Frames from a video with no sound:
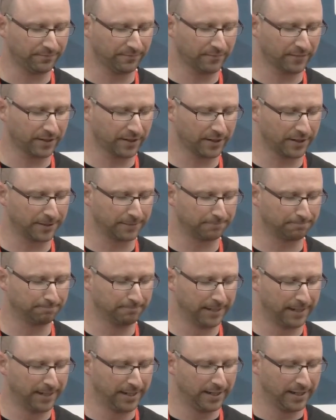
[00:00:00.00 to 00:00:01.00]
Um,
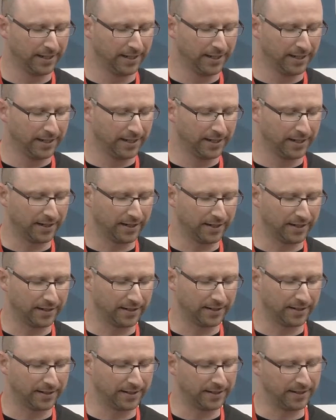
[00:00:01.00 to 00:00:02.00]

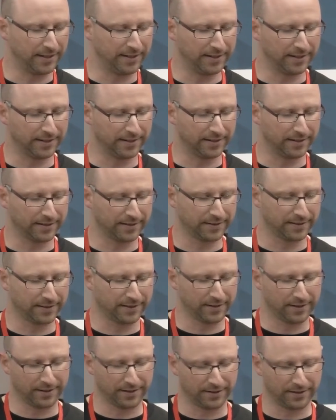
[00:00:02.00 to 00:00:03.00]
uh, the uh,
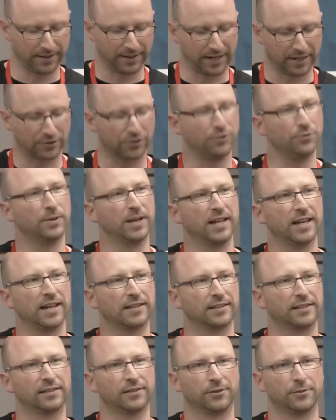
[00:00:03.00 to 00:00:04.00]
uh the next two
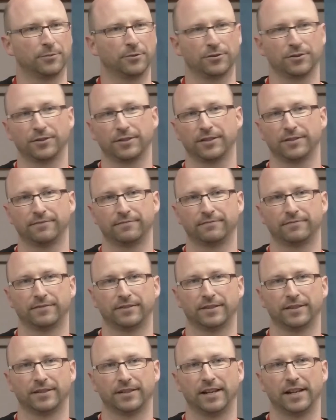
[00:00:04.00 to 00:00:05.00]
ASs are Brazilian
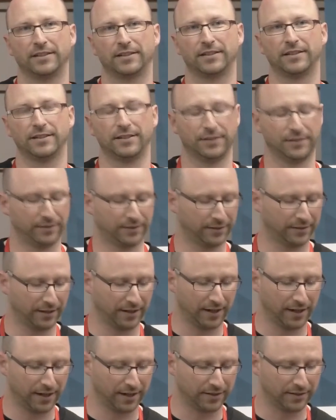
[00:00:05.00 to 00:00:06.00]
uh, entities,
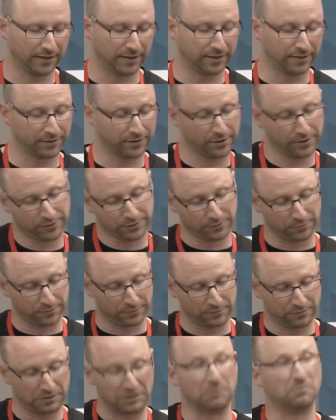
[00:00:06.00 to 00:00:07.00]
and these also
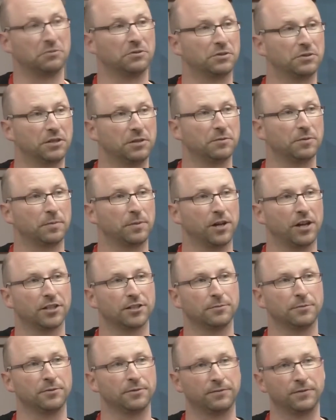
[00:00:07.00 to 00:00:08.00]
seems seems
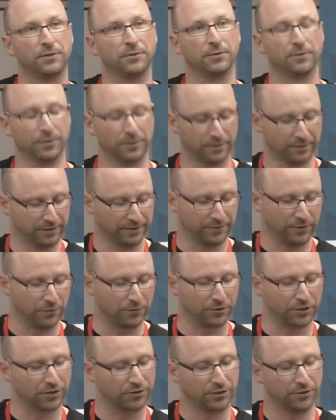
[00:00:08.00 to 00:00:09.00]
plausible if you were if you
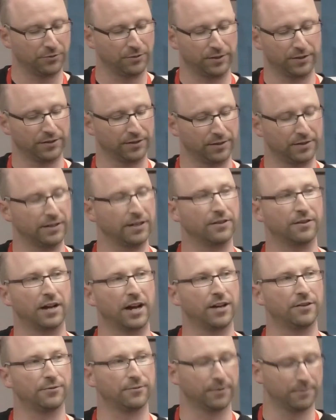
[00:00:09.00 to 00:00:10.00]
were just doing it,
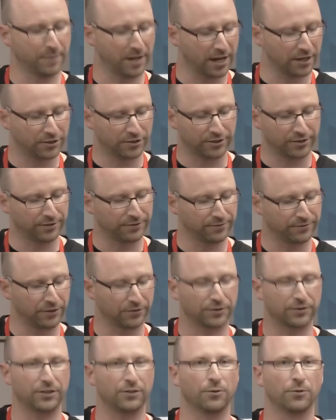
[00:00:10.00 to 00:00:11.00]
either a matching of
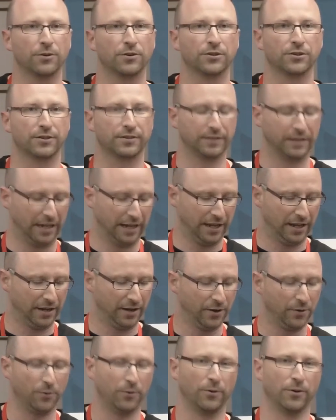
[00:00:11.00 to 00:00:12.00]
just the origin
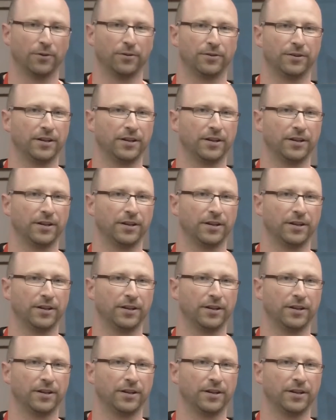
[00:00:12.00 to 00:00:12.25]
or the